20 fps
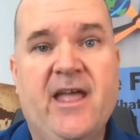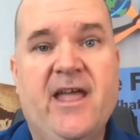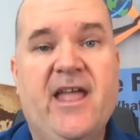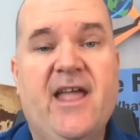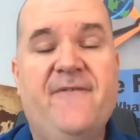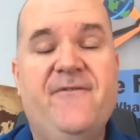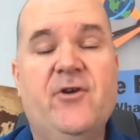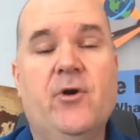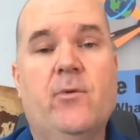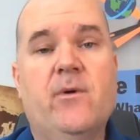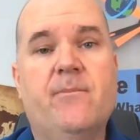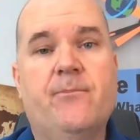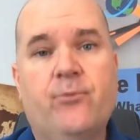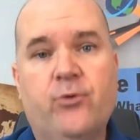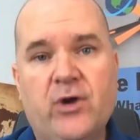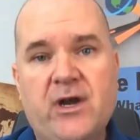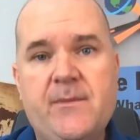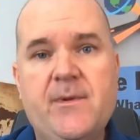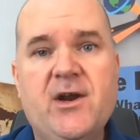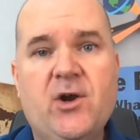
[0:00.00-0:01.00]
If you're
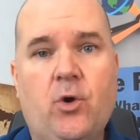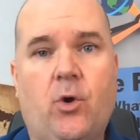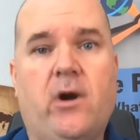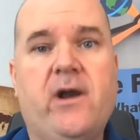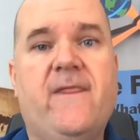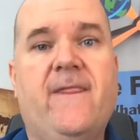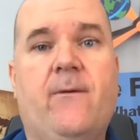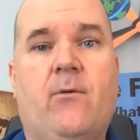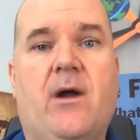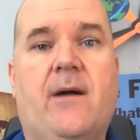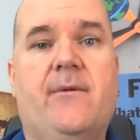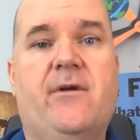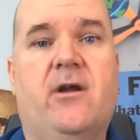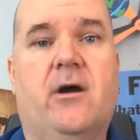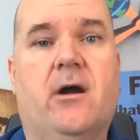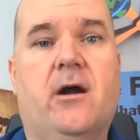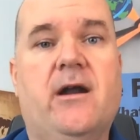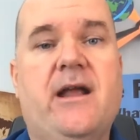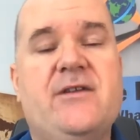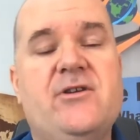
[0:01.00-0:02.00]
pre-recording the
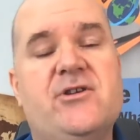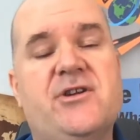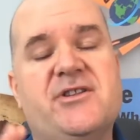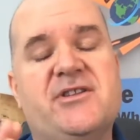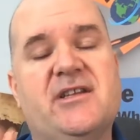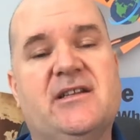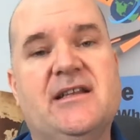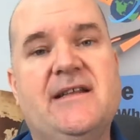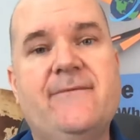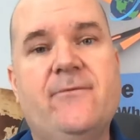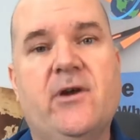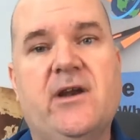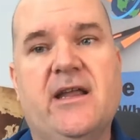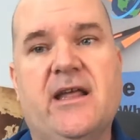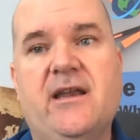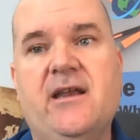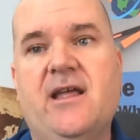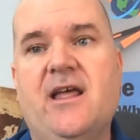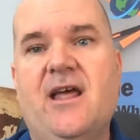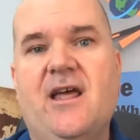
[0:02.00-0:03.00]
webinar and you're just delivering
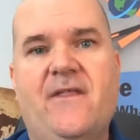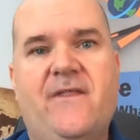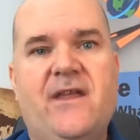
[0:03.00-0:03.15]
it,